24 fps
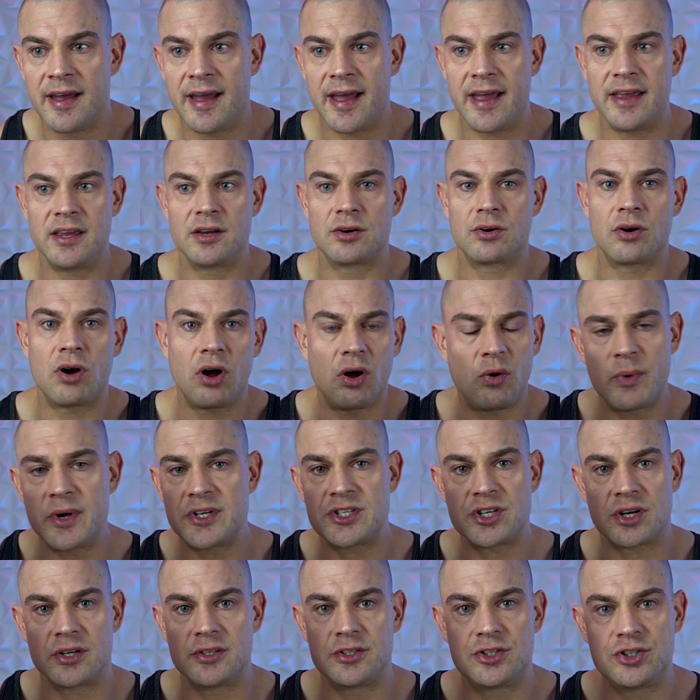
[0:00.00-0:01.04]
and you're
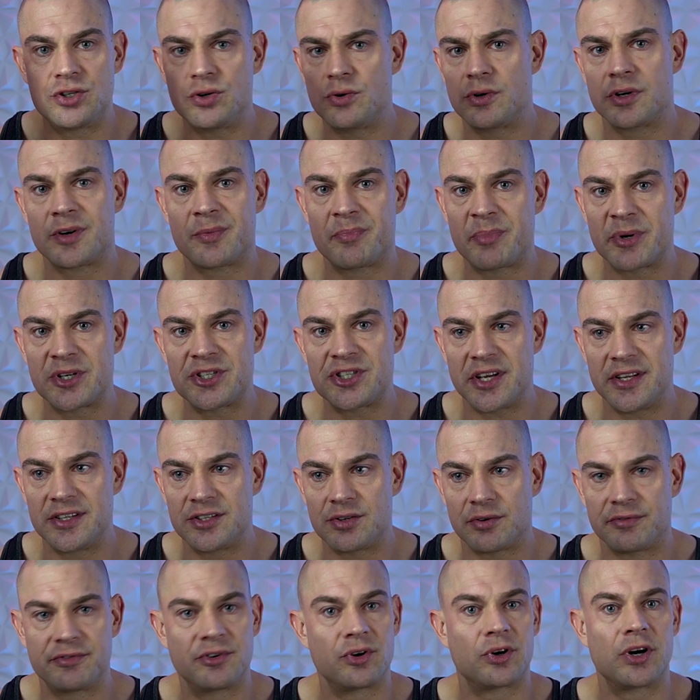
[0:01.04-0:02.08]
always on 200% of